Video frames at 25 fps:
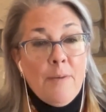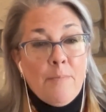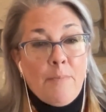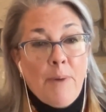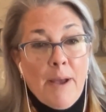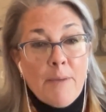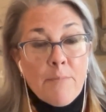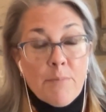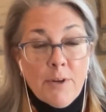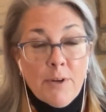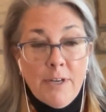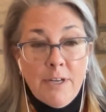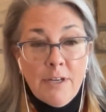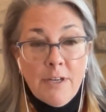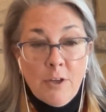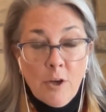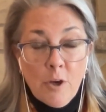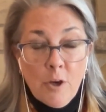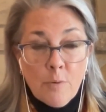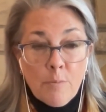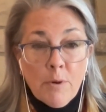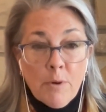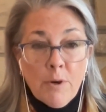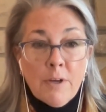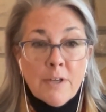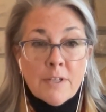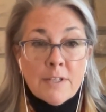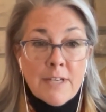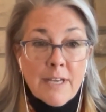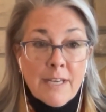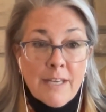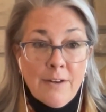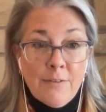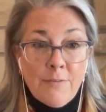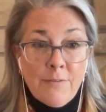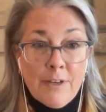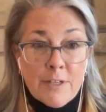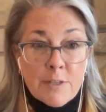by Brittany Coburn,
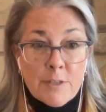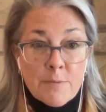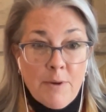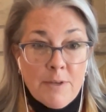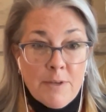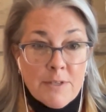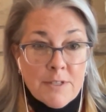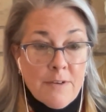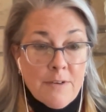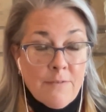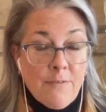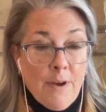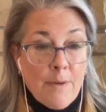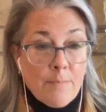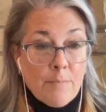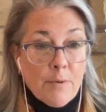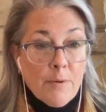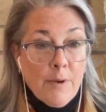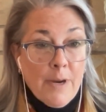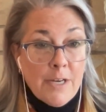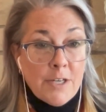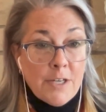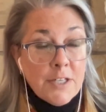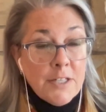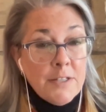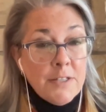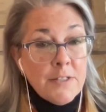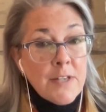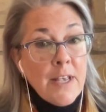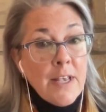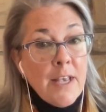Executive Vice President of Operations,